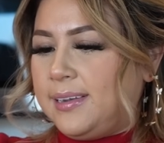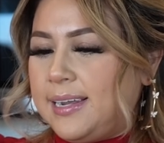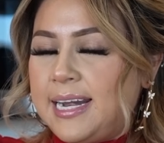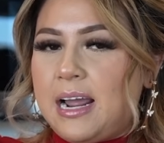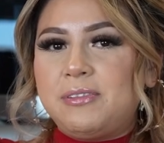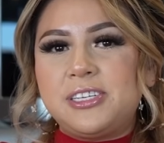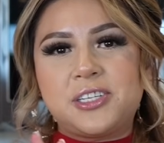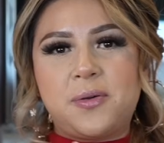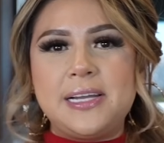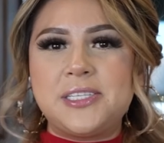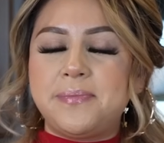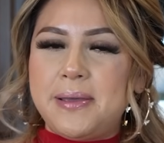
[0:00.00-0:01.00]
And now we're just
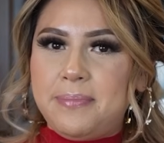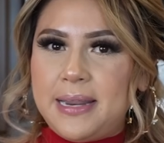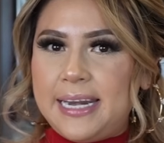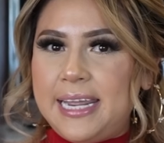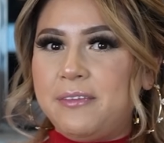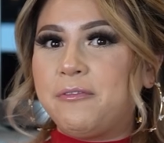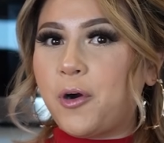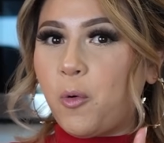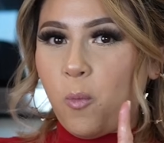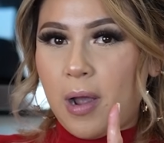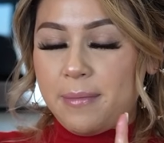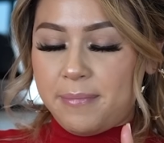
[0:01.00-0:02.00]
going to be blending for
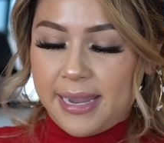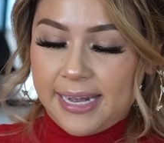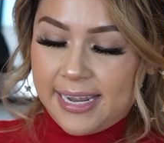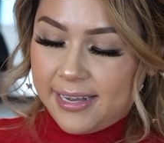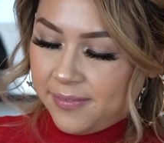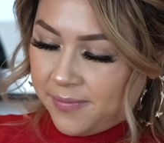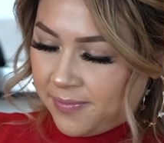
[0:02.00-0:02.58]
1 minute.